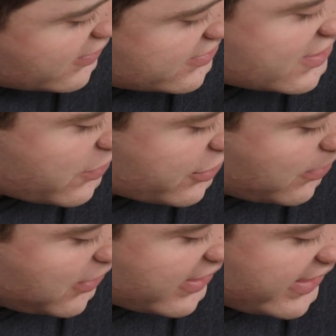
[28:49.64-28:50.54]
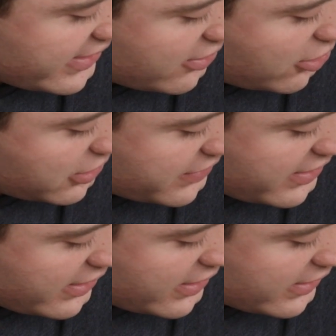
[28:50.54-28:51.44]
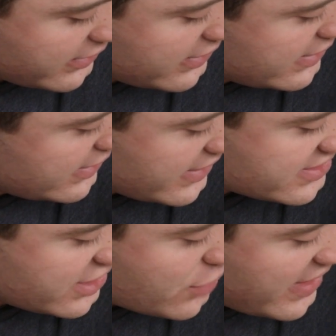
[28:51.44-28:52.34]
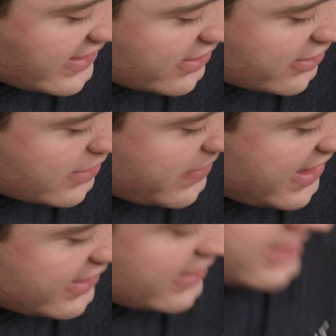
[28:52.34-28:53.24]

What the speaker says: So this is where you'll plug in all of the things that you might need on the back.